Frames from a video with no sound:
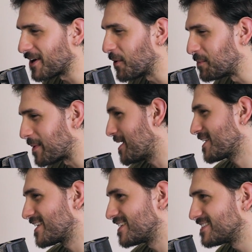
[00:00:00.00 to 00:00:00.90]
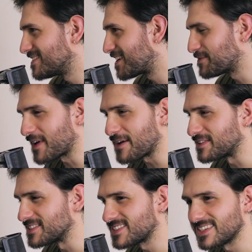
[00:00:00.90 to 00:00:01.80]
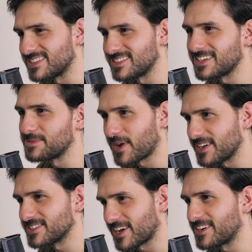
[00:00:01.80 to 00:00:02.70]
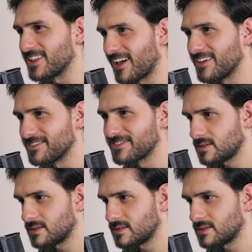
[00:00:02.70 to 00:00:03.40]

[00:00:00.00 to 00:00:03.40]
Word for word: alpaca that I've ever seen in my entire life.